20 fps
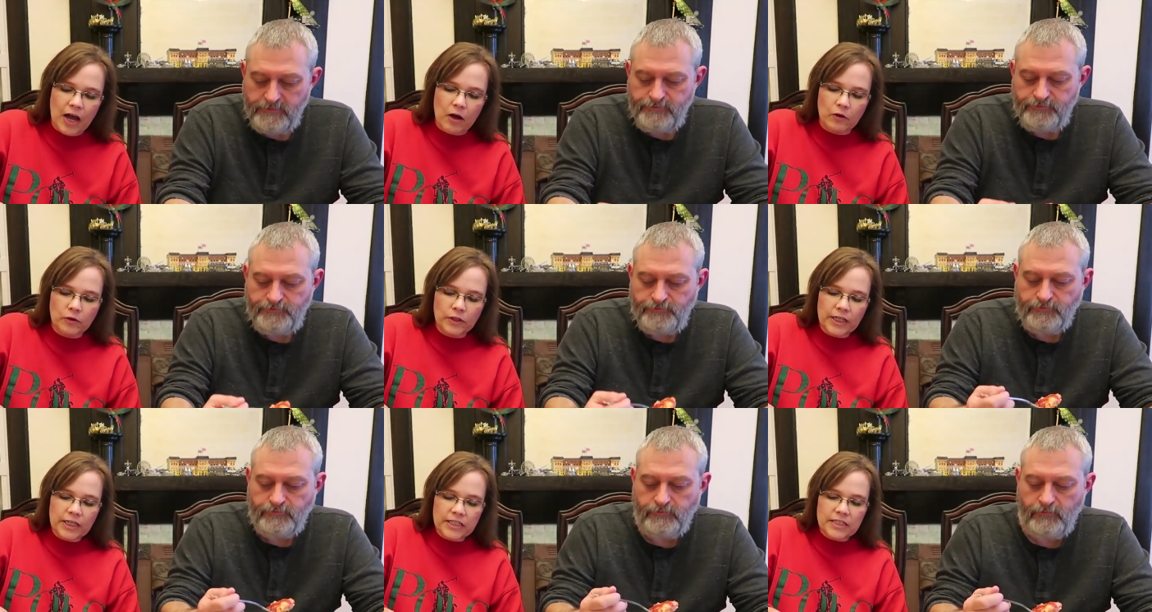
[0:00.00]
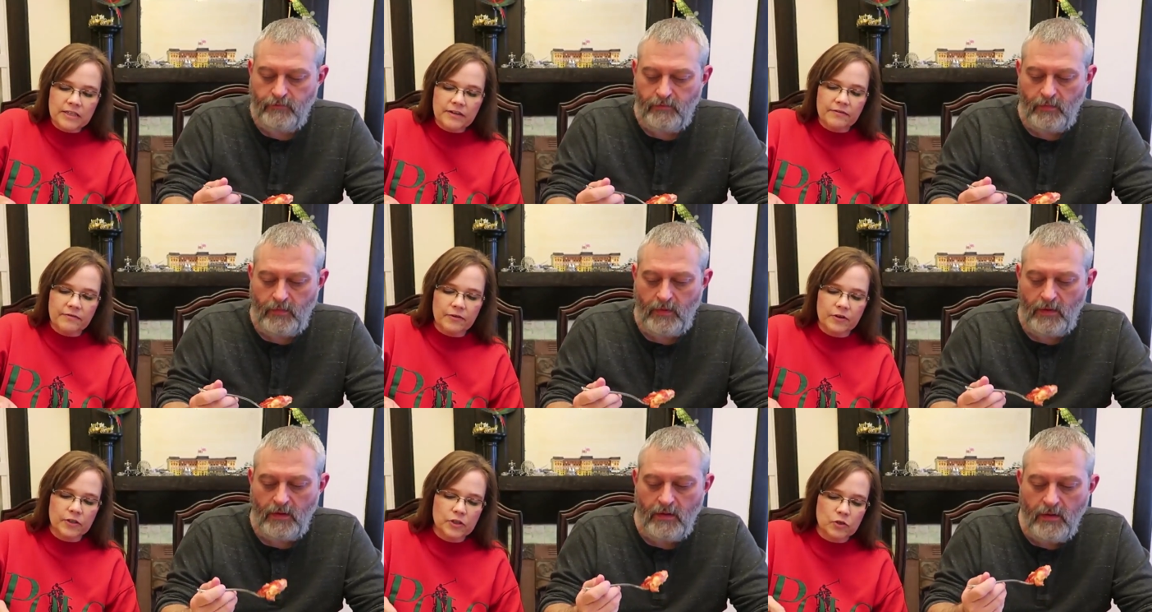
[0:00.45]
Speaker 1: only
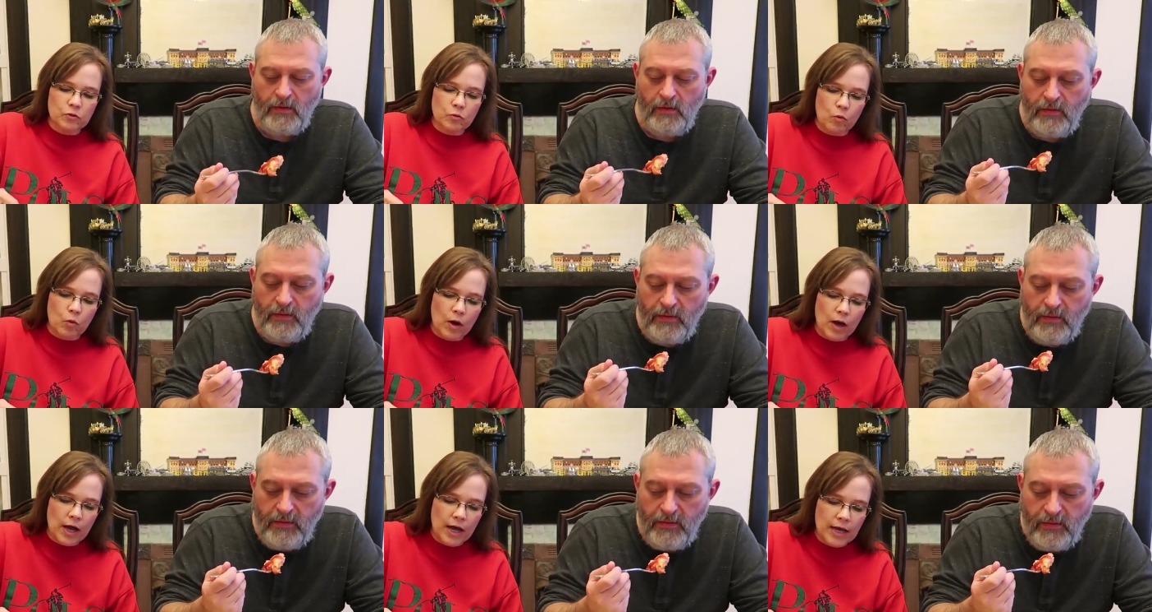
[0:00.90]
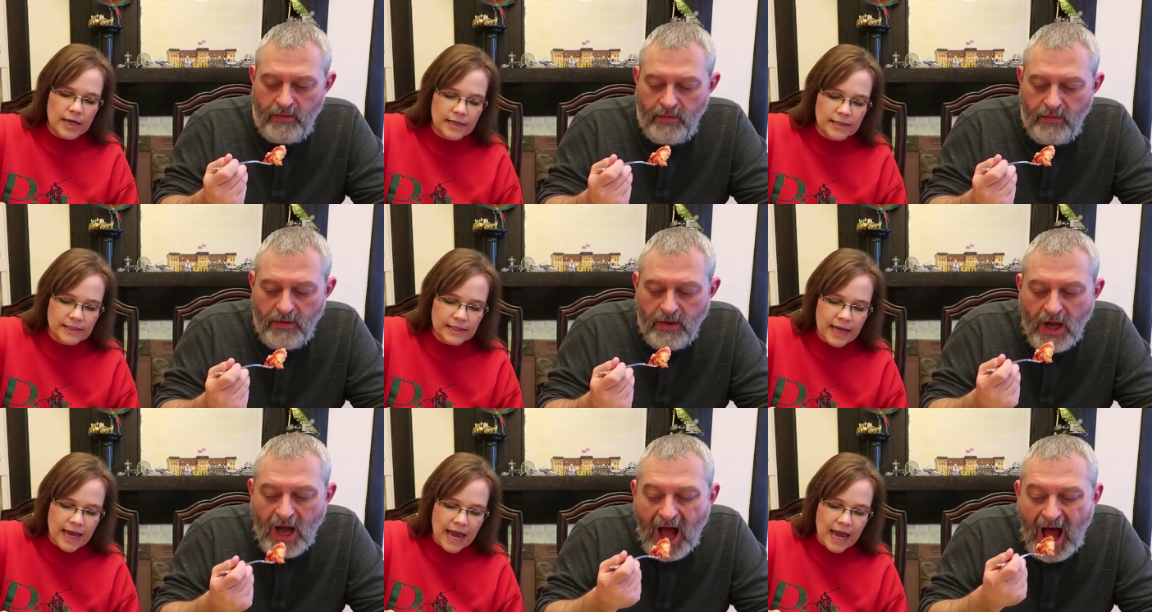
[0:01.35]
difference
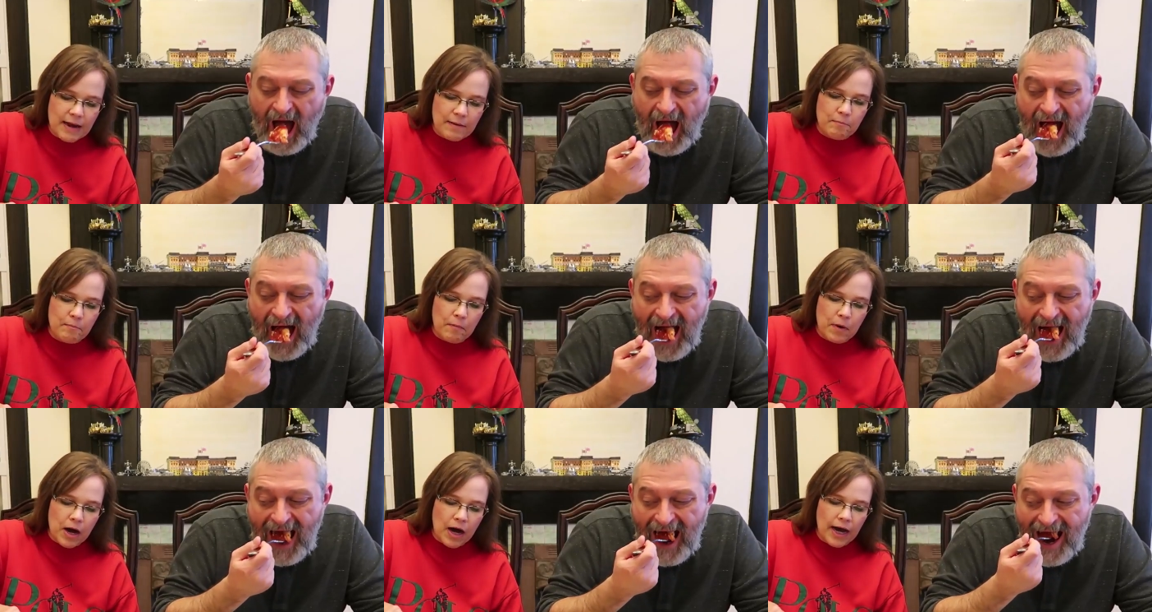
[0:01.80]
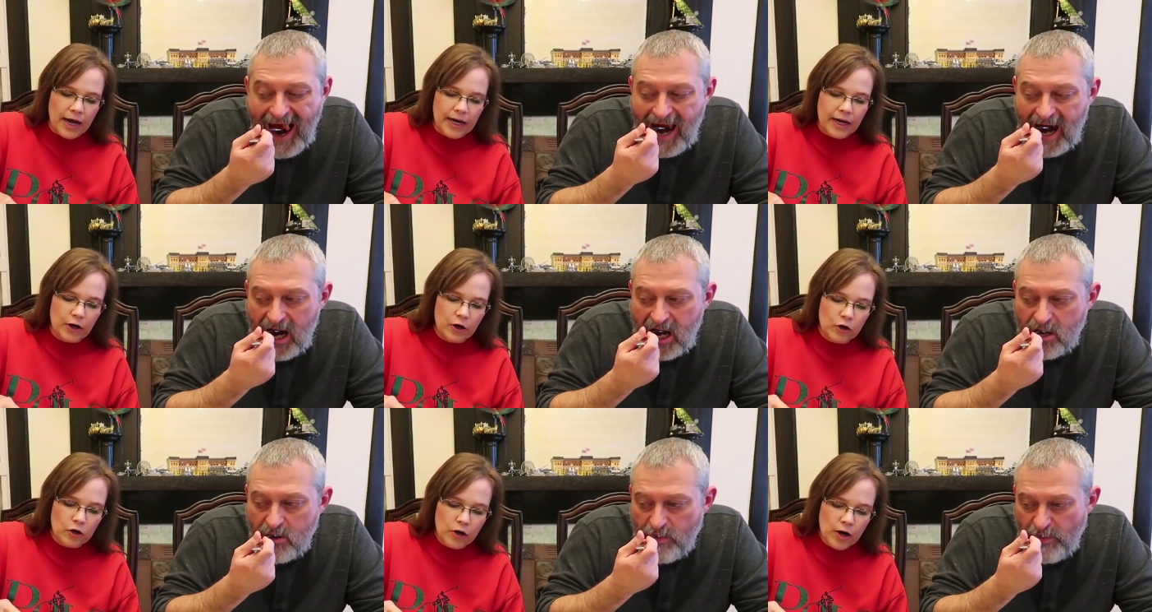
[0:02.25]
was at
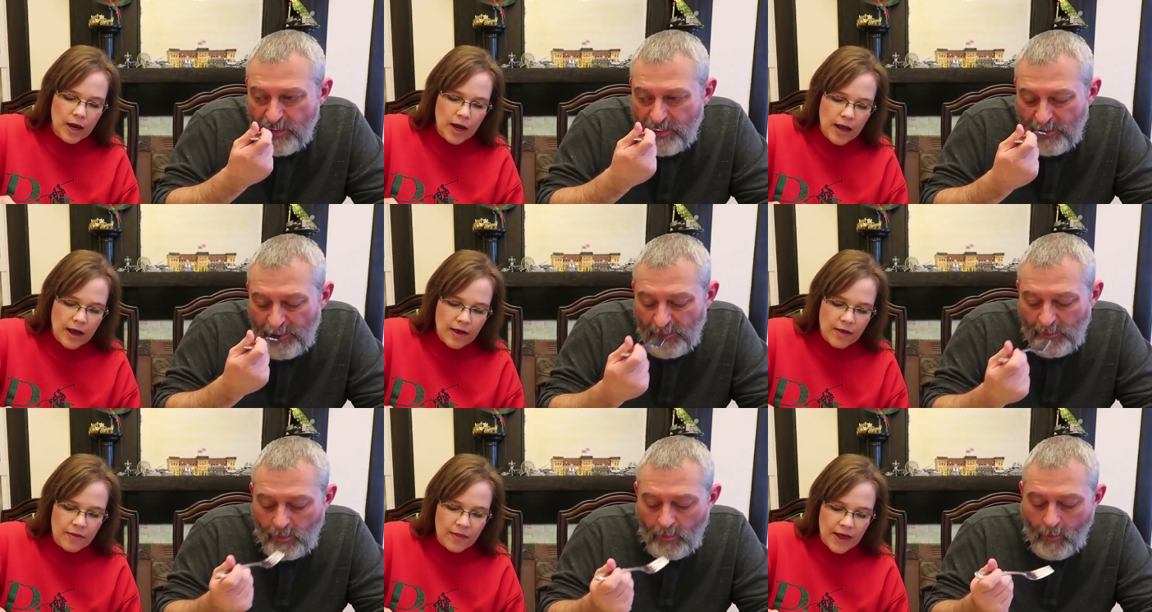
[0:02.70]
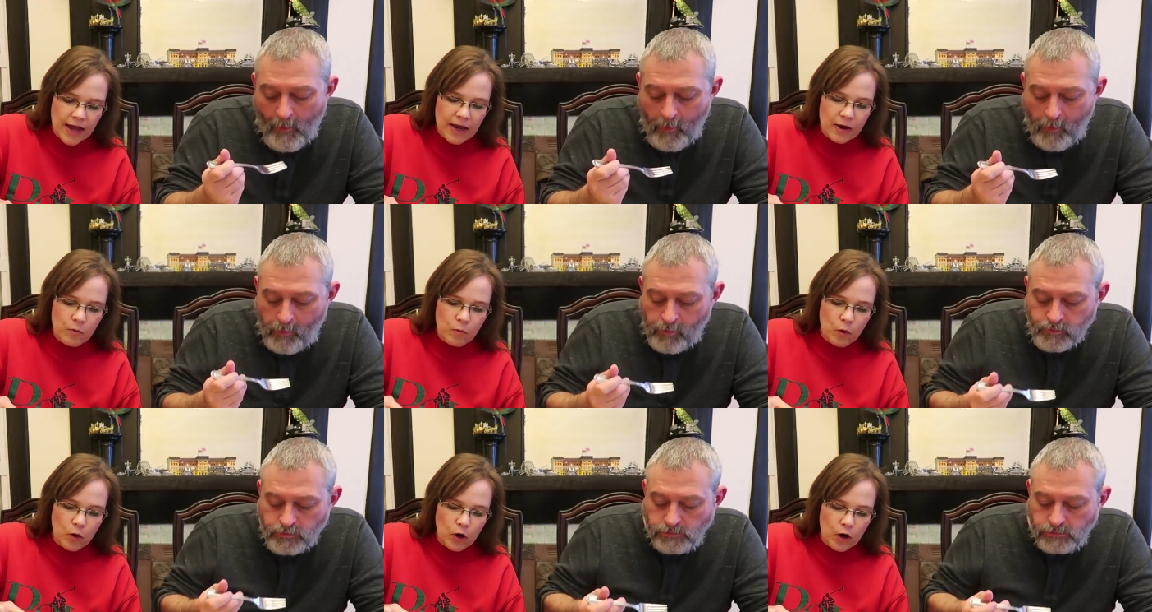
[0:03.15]
Meijer
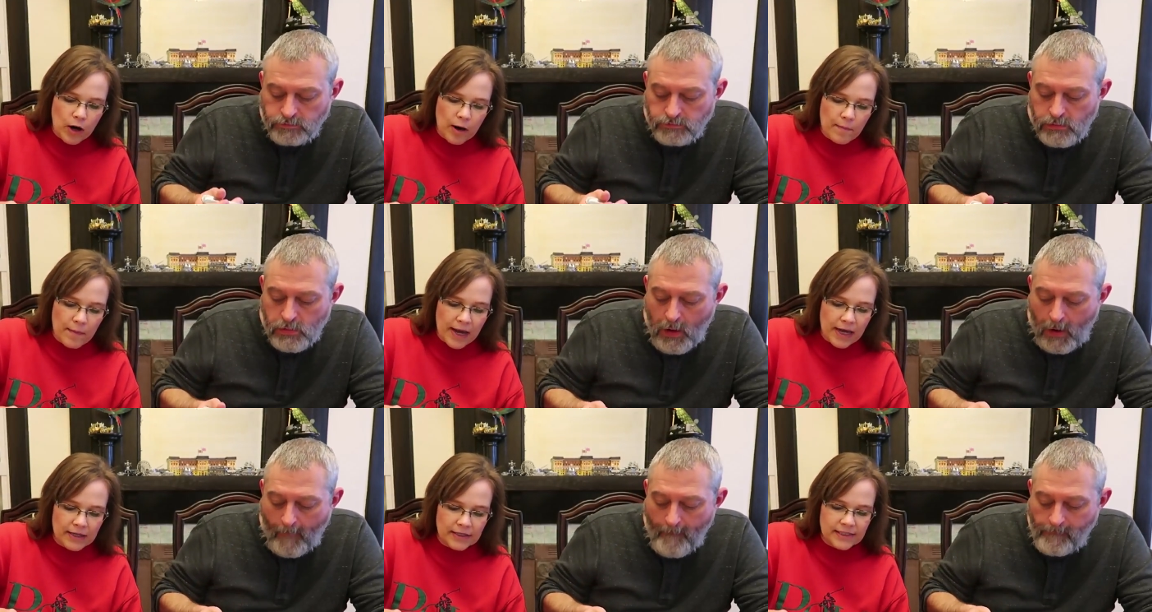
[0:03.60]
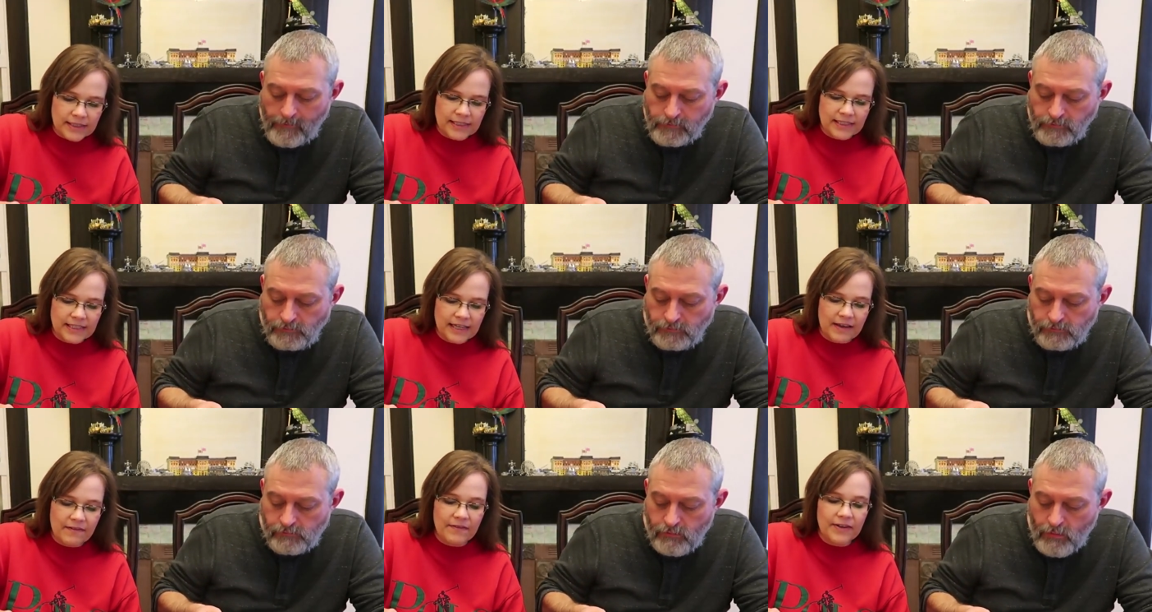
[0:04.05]
they were about
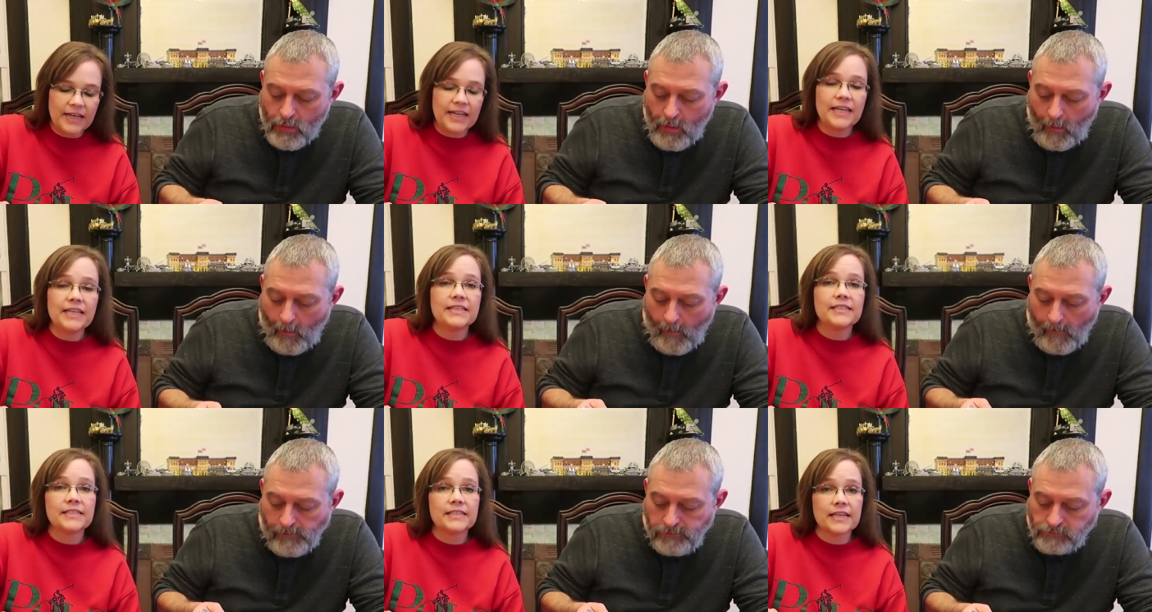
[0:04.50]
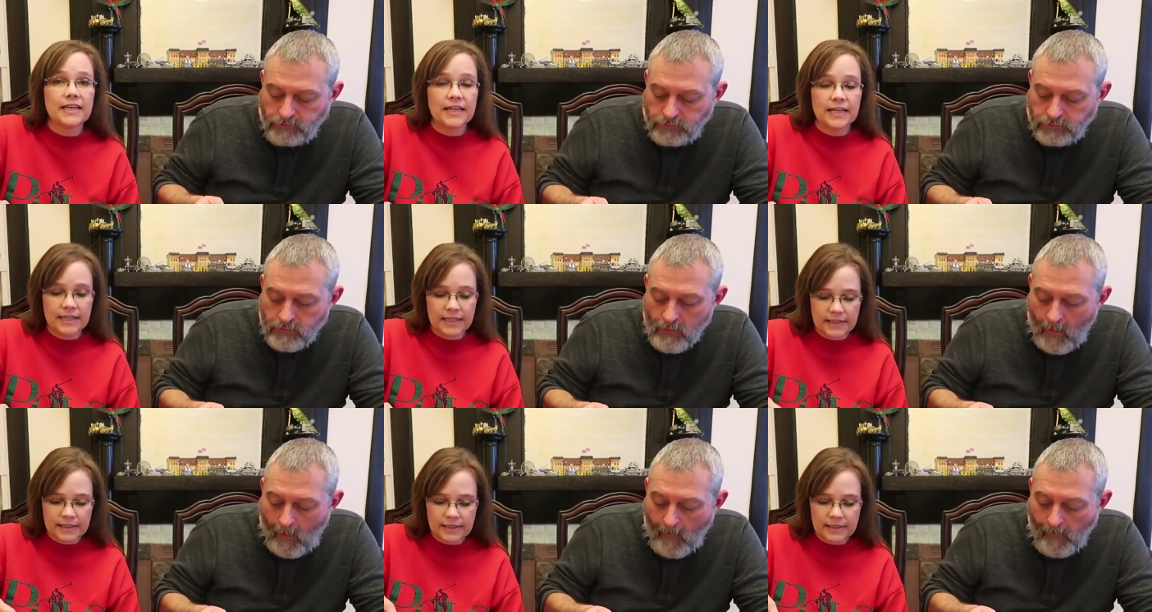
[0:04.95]
seventy
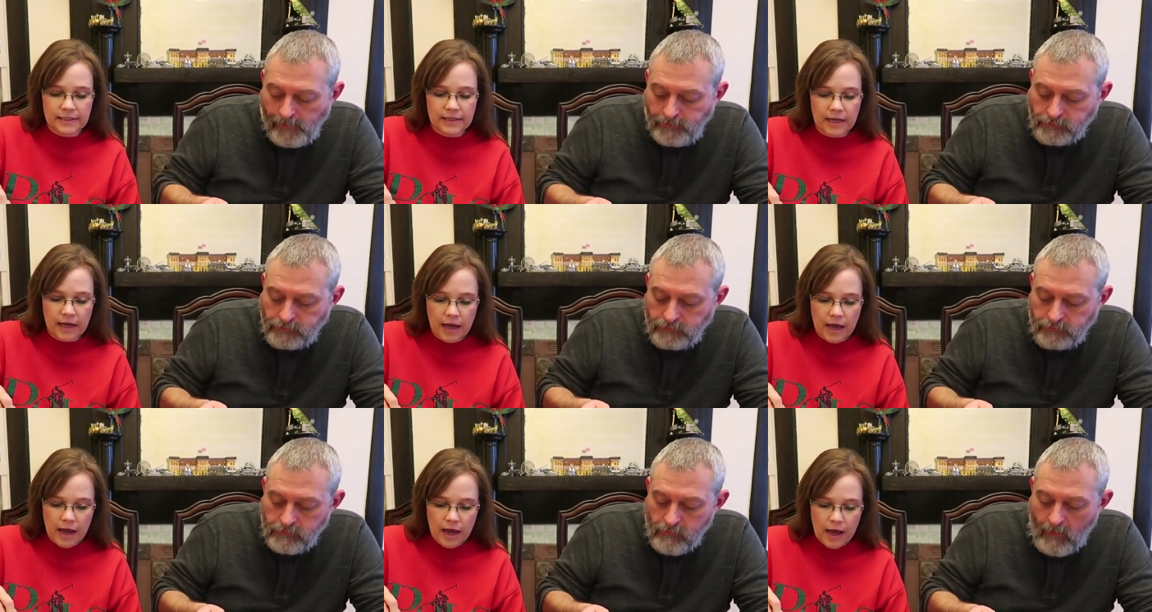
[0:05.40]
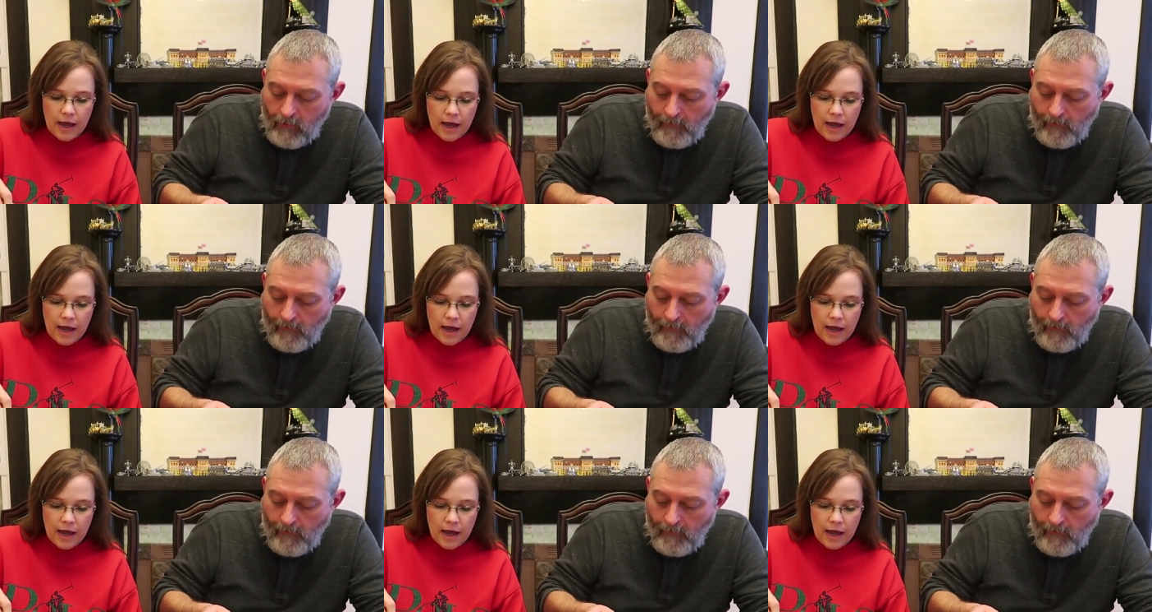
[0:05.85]
cents